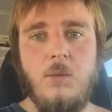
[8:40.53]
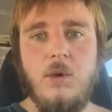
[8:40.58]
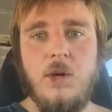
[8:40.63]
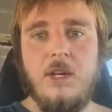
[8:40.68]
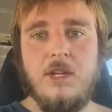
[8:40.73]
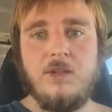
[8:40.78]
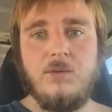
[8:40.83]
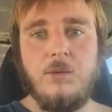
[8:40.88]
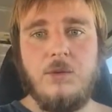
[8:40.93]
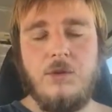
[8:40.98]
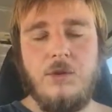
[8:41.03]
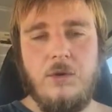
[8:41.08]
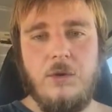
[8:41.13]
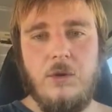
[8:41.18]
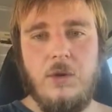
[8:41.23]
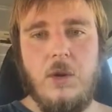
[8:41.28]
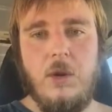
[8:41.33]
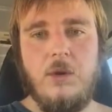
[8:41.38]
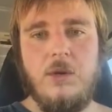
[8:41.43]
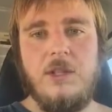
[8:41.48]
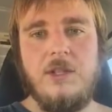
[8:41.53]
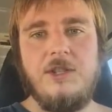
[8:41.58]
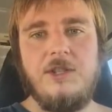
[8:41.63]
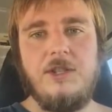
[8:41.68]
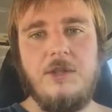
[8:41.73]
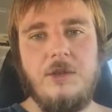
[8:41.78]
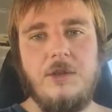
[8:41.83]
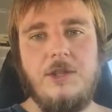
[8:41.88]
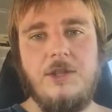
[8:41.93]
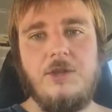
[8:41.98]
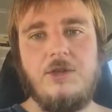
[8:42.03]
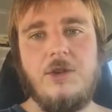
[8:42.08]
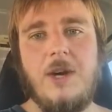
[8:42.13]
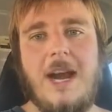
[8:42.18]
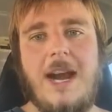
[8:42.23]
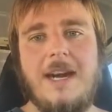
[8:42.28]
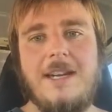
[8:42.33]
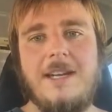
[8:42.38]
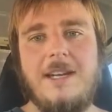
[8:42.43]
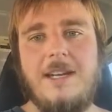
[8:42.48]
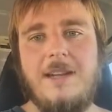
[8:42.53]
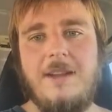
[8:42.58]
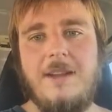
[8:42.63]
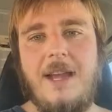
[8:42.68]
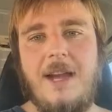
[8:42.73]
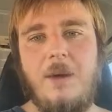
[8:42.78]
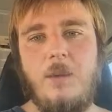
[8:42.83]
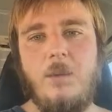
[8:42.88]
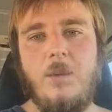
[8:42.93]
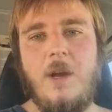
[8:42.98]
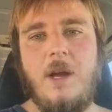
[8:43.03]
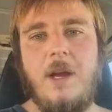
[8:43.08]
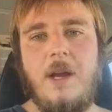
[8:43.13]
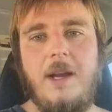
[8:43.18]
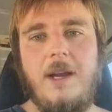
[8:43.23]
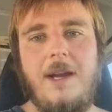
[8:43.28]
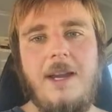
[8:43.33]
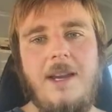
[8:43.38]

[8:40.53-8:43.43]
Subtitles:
whereas when you're in lotus, you're contracted in that way.